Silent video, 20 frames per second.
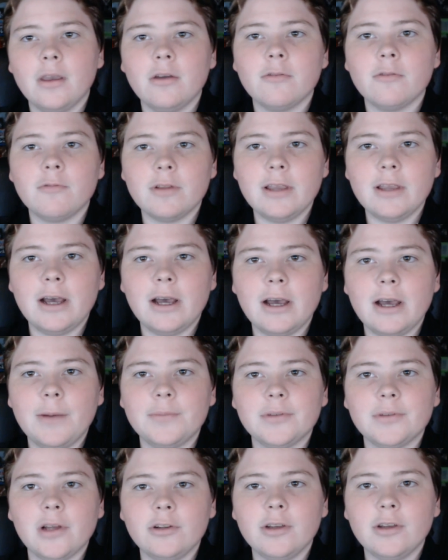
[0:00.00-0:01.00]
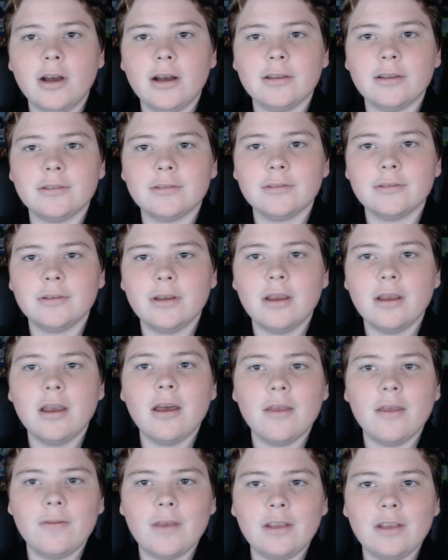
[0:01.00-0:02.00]
It really helps out a lot guys.
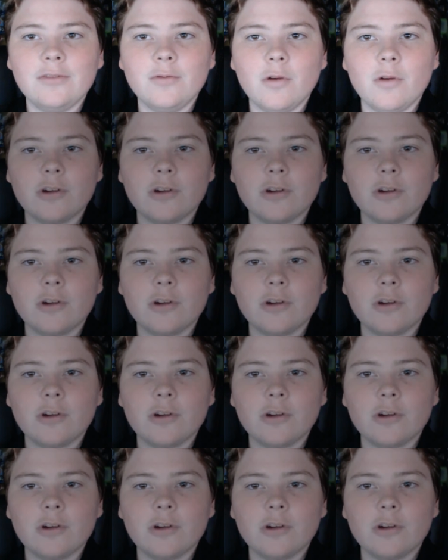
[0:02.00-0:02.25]
Thanks